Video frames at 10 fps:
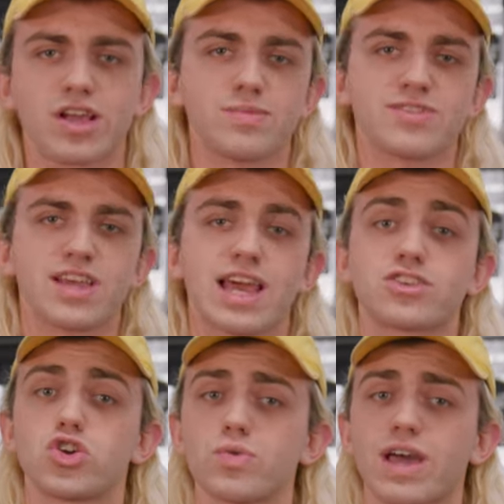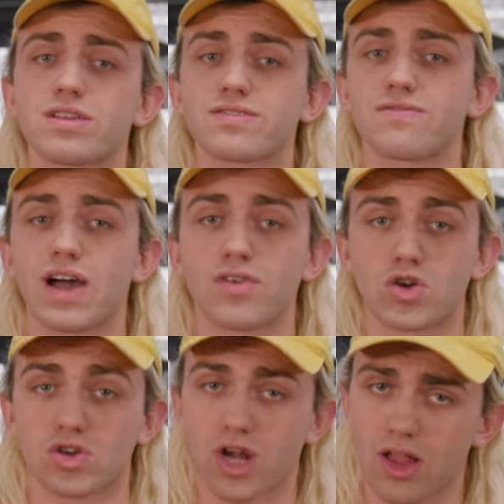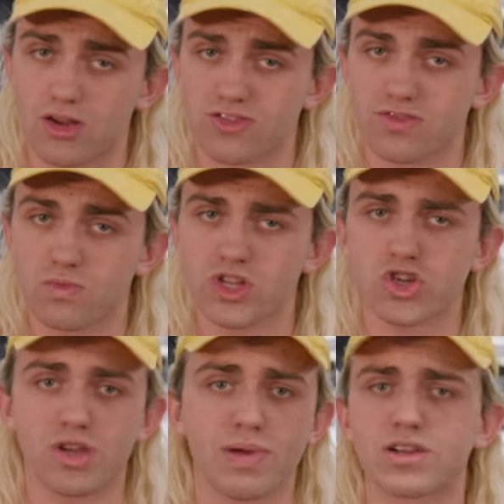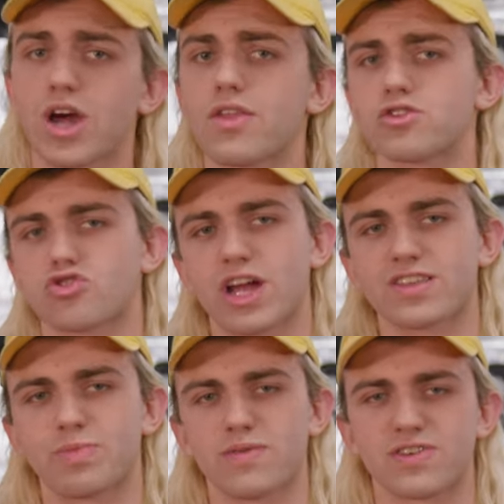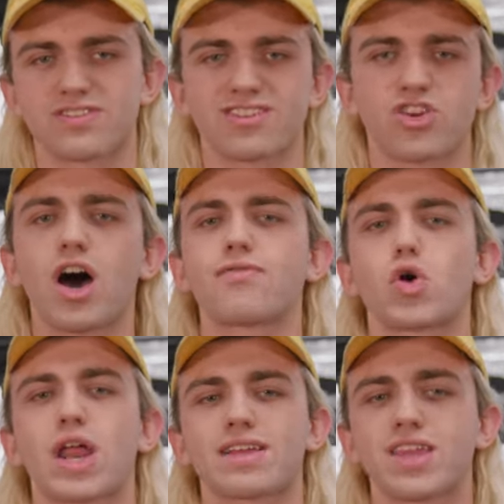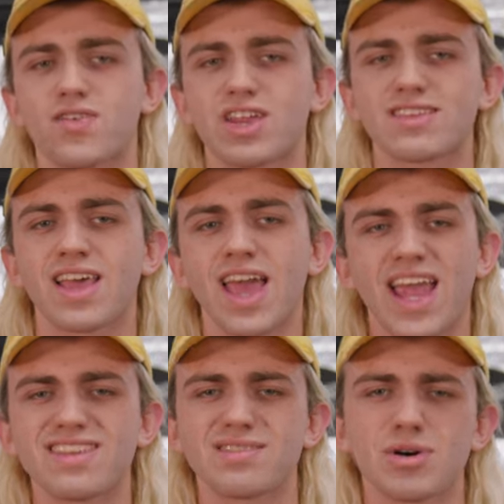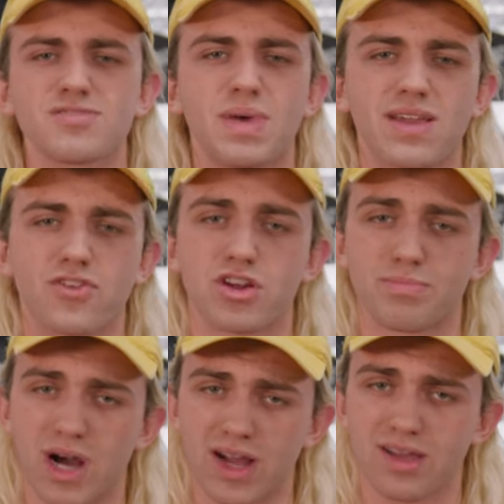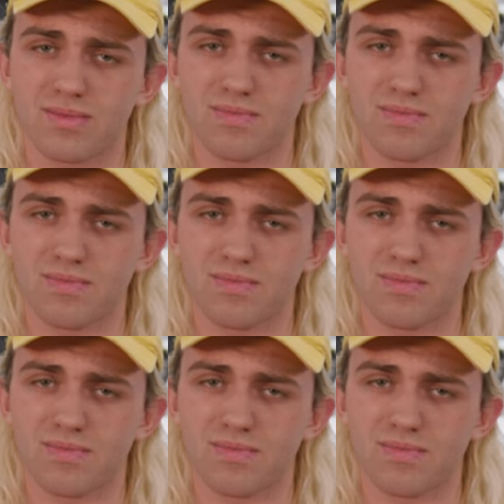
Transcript: that comes in at two thousand five hundred dollars, which compared to other trikes built for such off-road activities is the most bang for your buck.